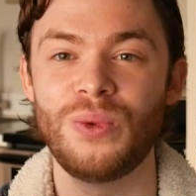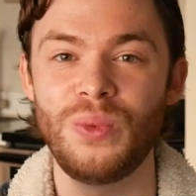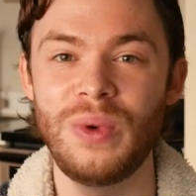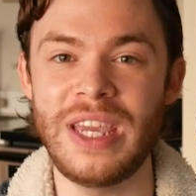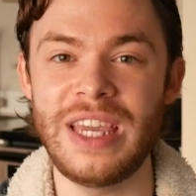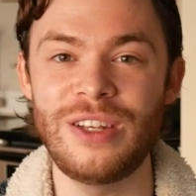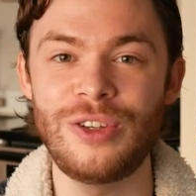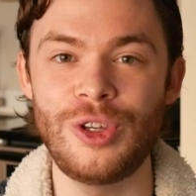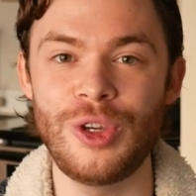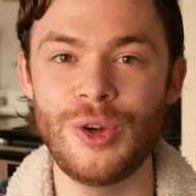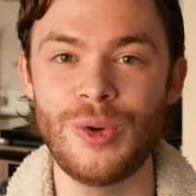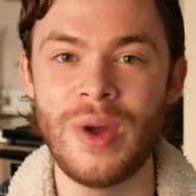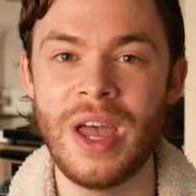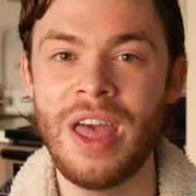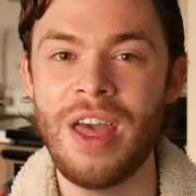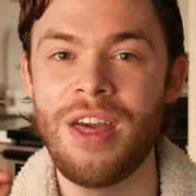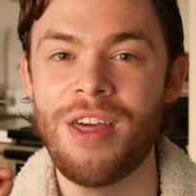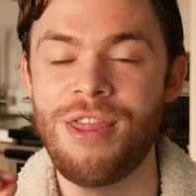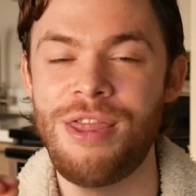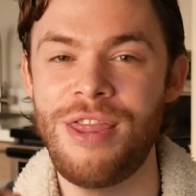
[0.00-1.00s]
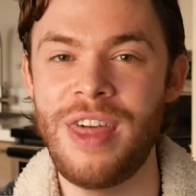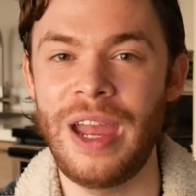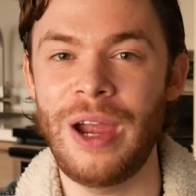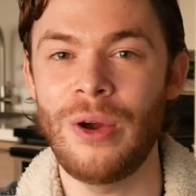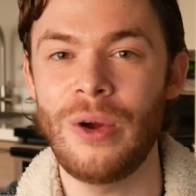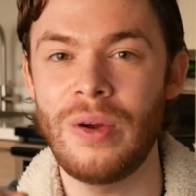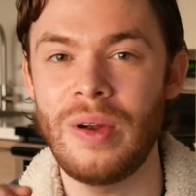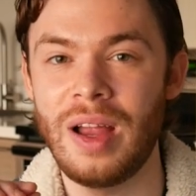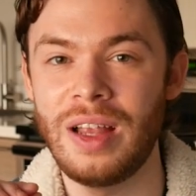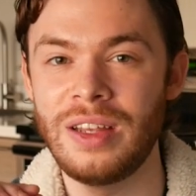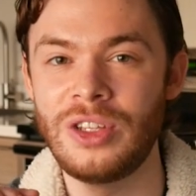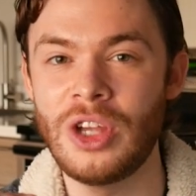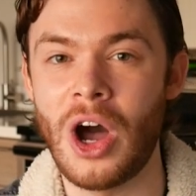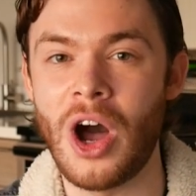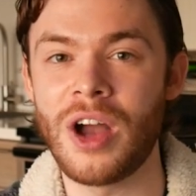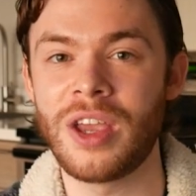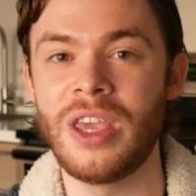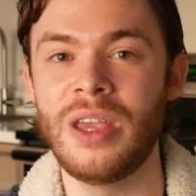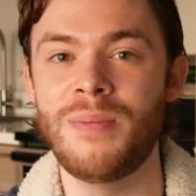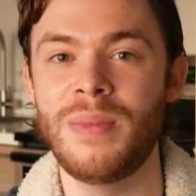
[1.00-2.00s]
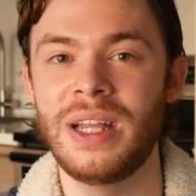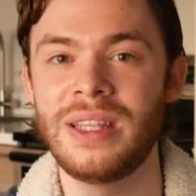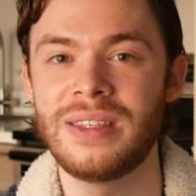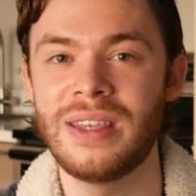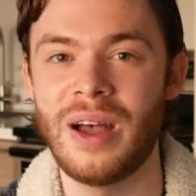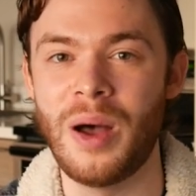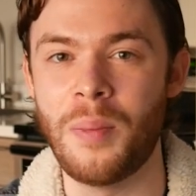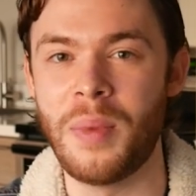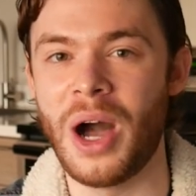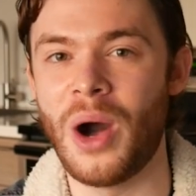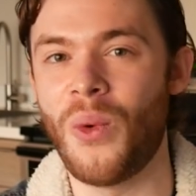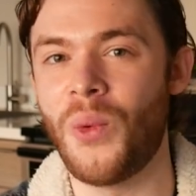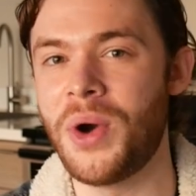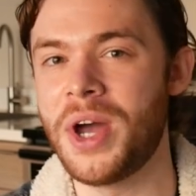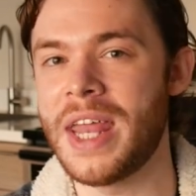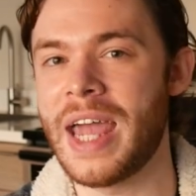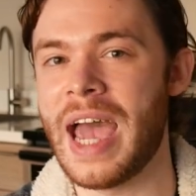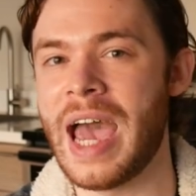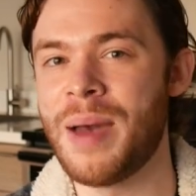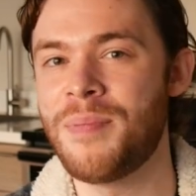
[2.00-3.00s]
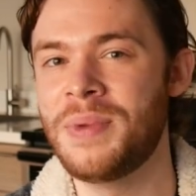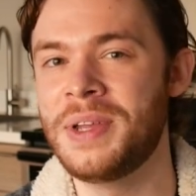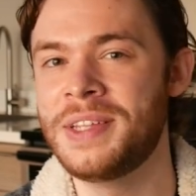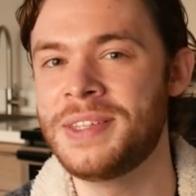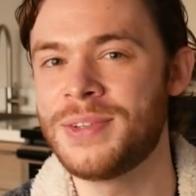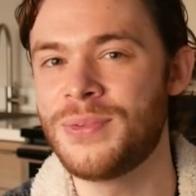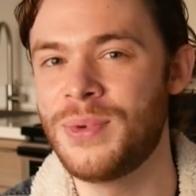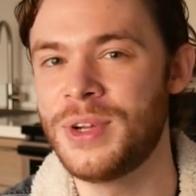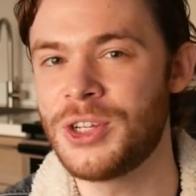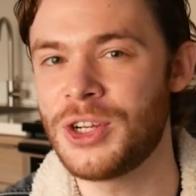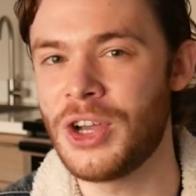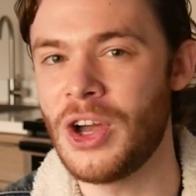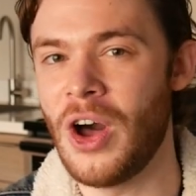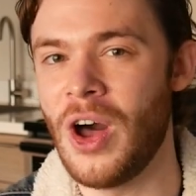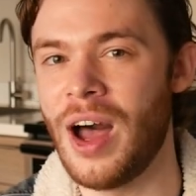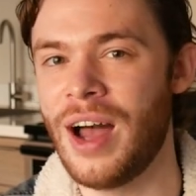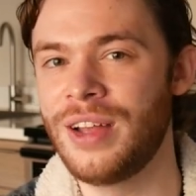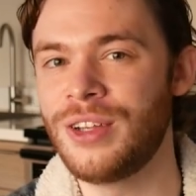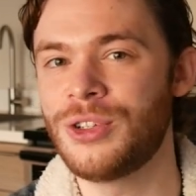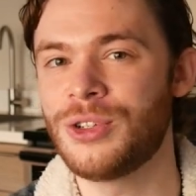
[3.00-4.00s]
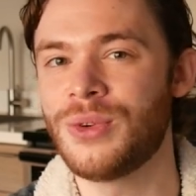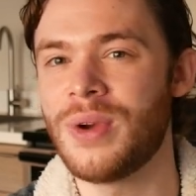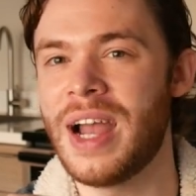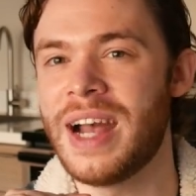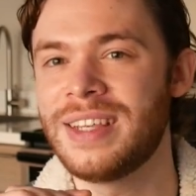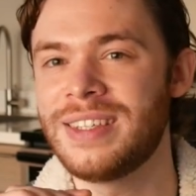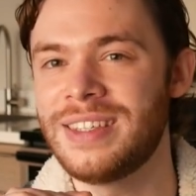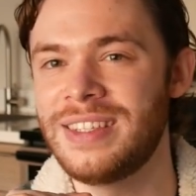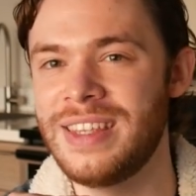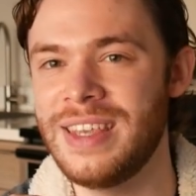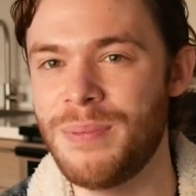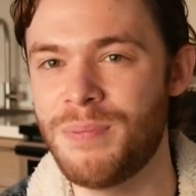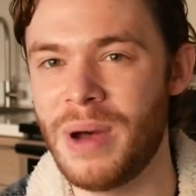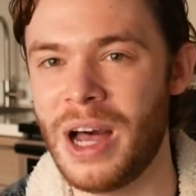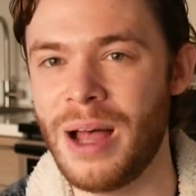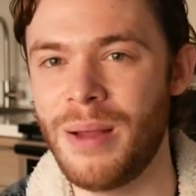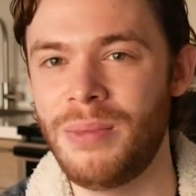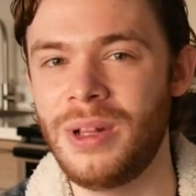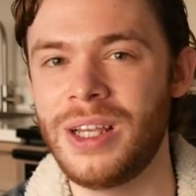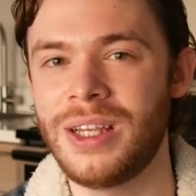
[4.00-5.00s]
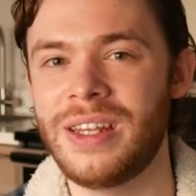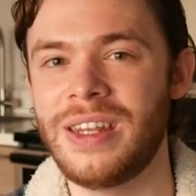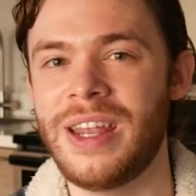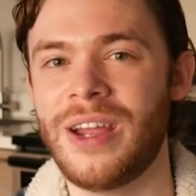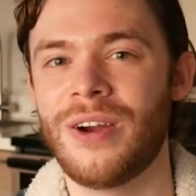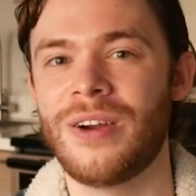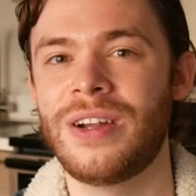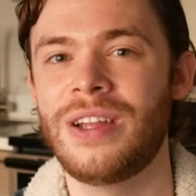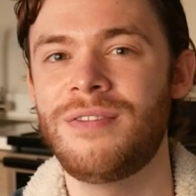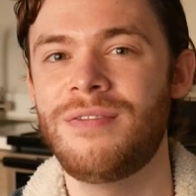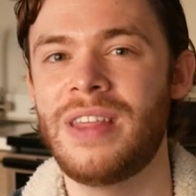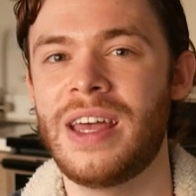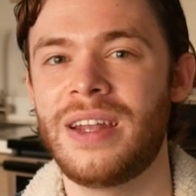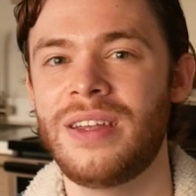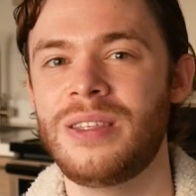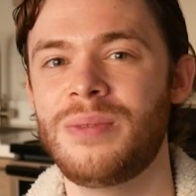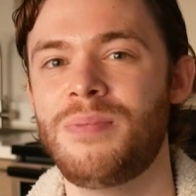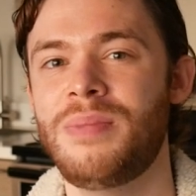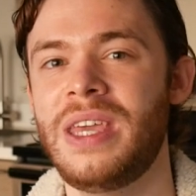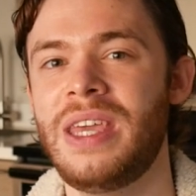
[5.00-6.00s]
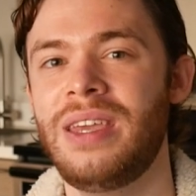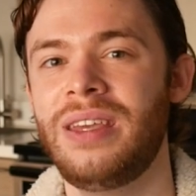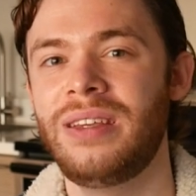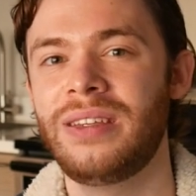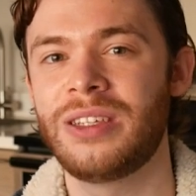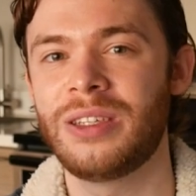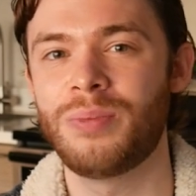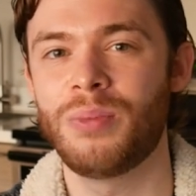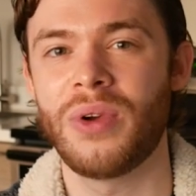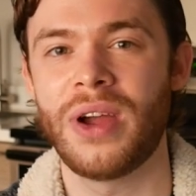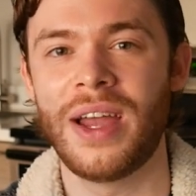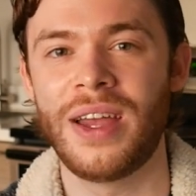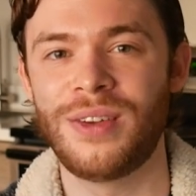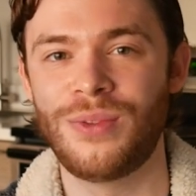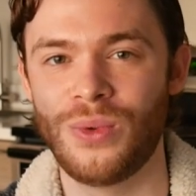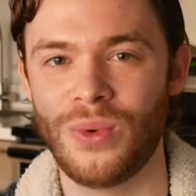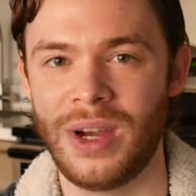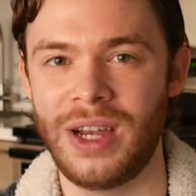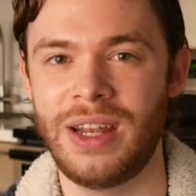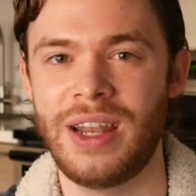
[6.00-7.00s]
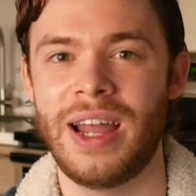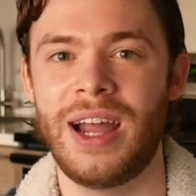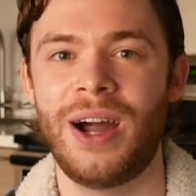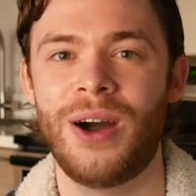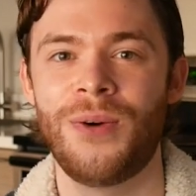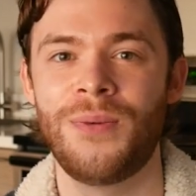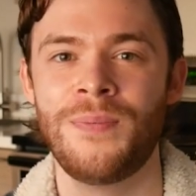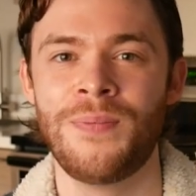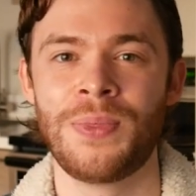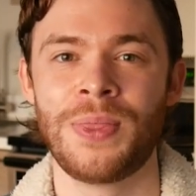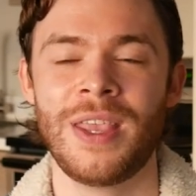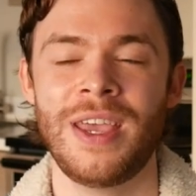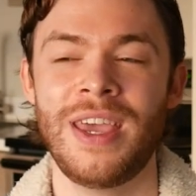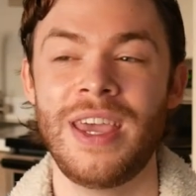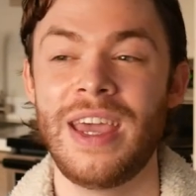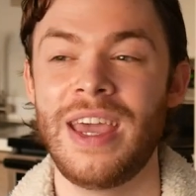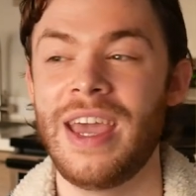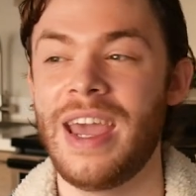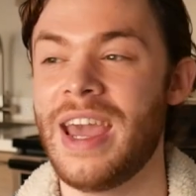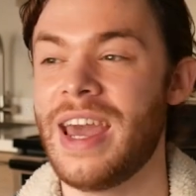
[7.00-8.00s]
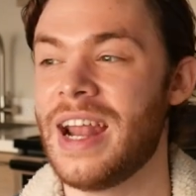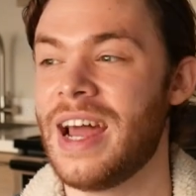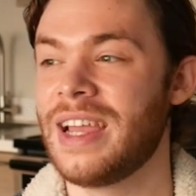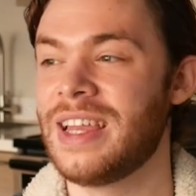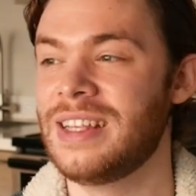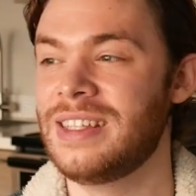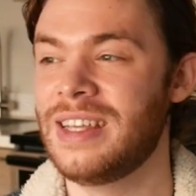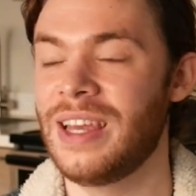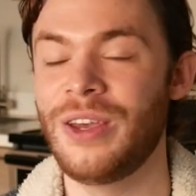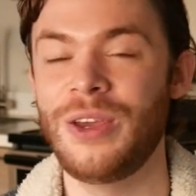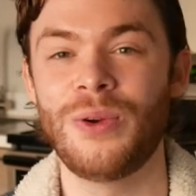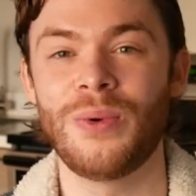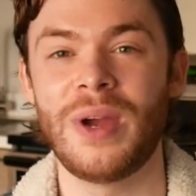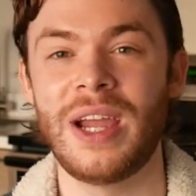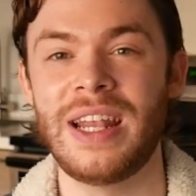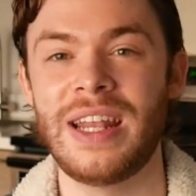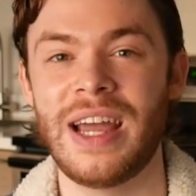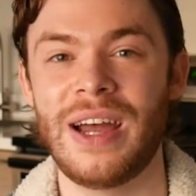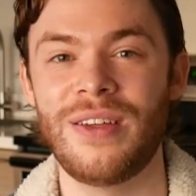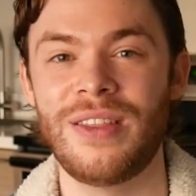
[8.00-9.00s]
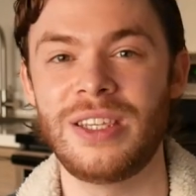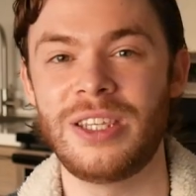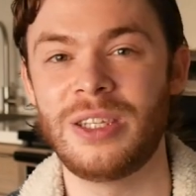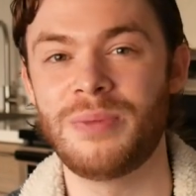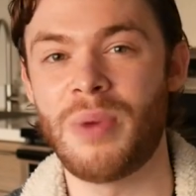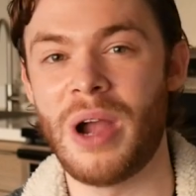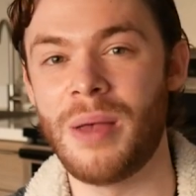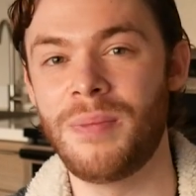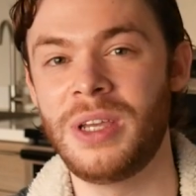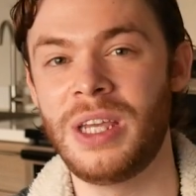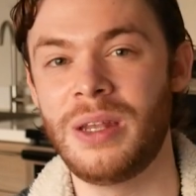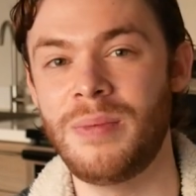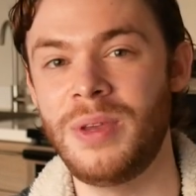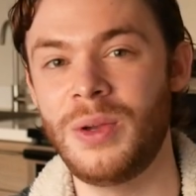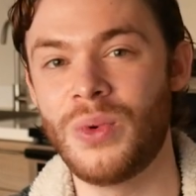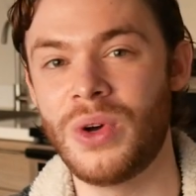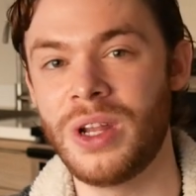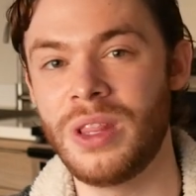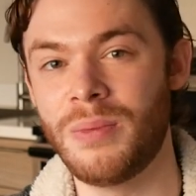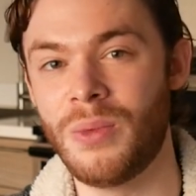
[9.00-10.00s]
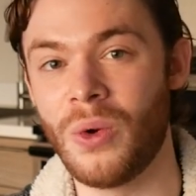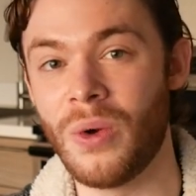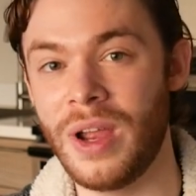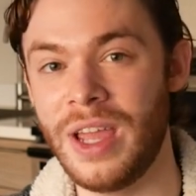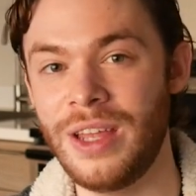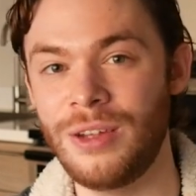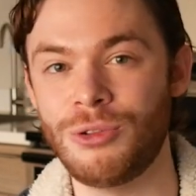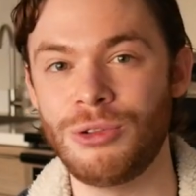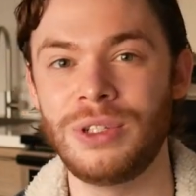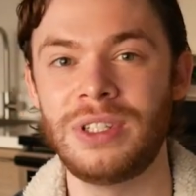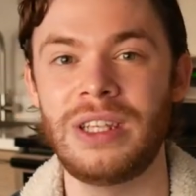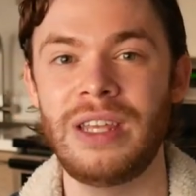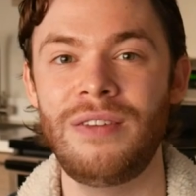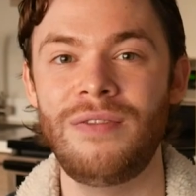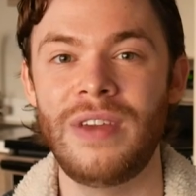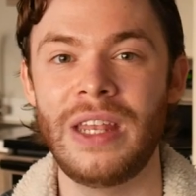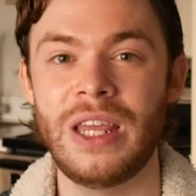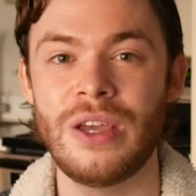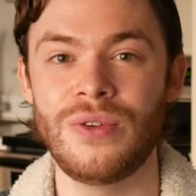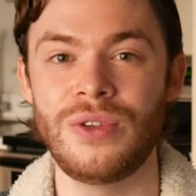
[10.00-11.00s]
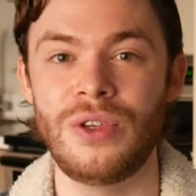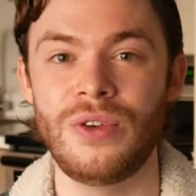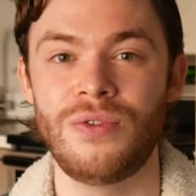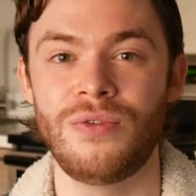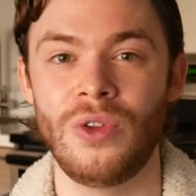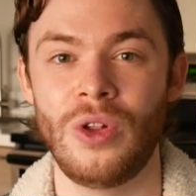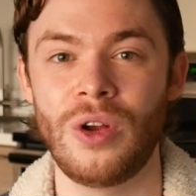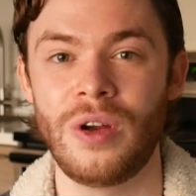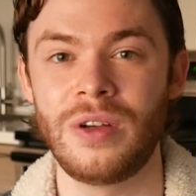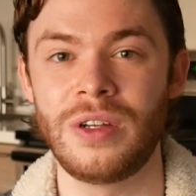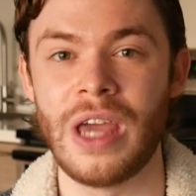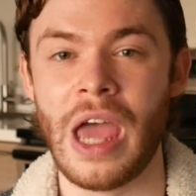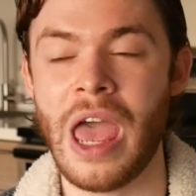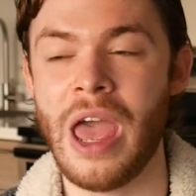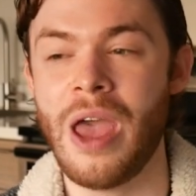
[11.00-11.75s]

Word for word: read you their documents about what happens, which contrasts the public narrative that is being spread right now. And I can tell you right now, this is probably going to be one of the more interesting videos you've learned,